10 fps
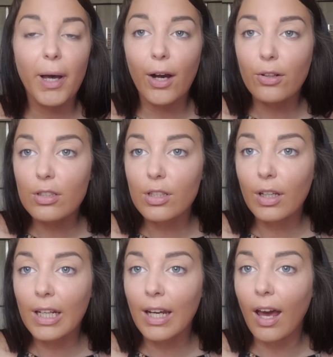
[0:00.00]
powder's
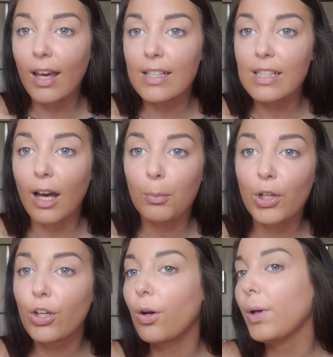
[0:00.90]
looking nice. I'm
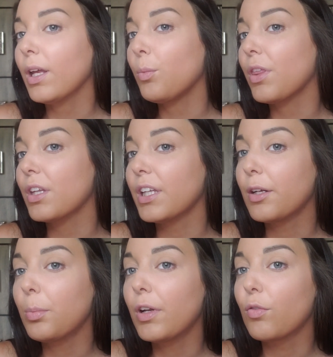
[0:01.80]
gonna go in with a
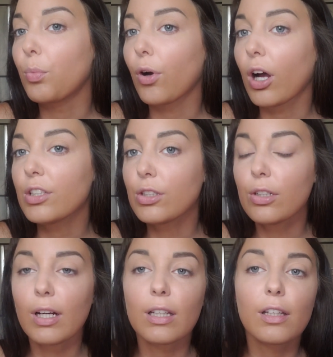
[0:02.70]
little bit of
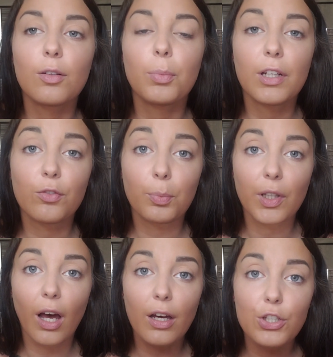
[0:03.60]
bronzer and a little bit of
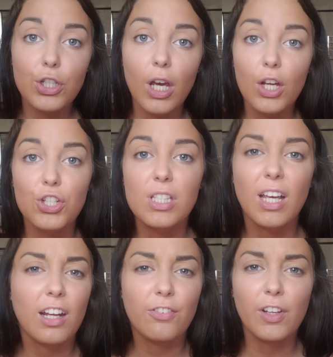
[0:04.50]
blush just to
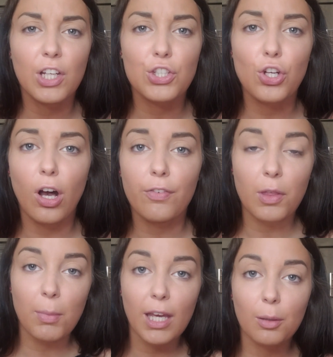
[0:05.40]
kind of finish off
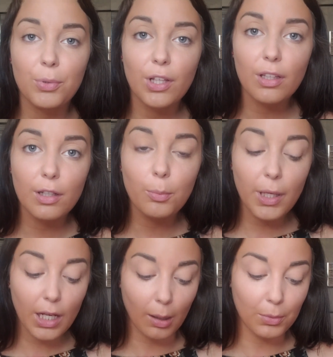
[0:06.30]
the makeup look a little
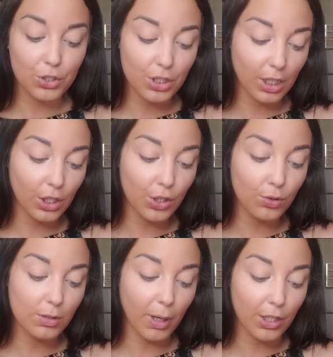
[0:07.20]
bit. I'm just gonna
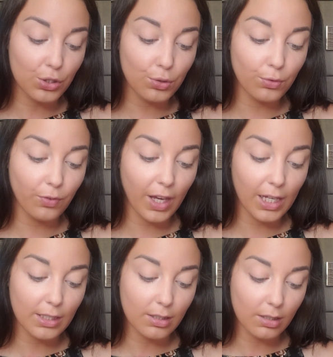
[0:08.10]
use my Too
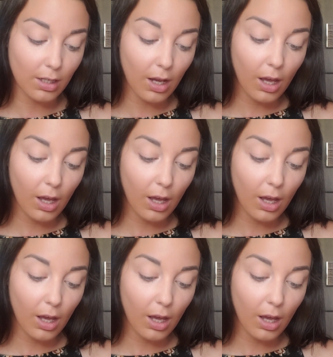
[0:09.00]
Faced